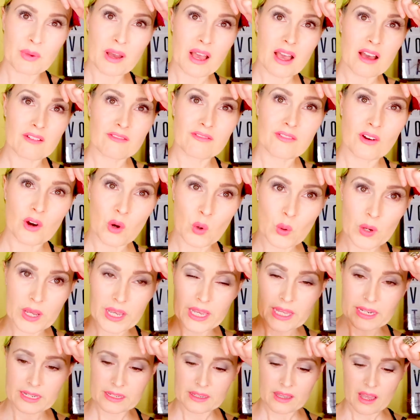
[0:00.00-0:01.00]
part
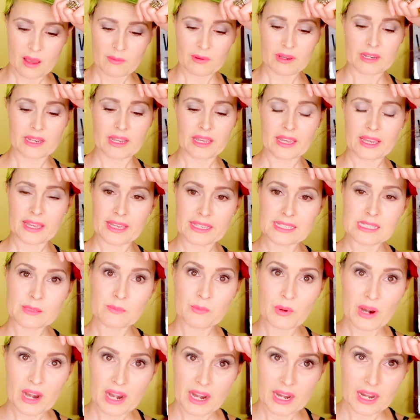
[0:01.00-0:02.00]
forward, we're gonna
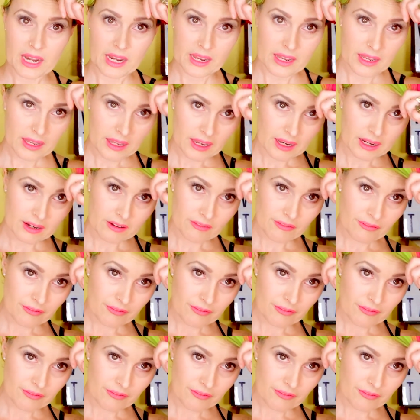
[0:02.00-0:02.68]
hairspray it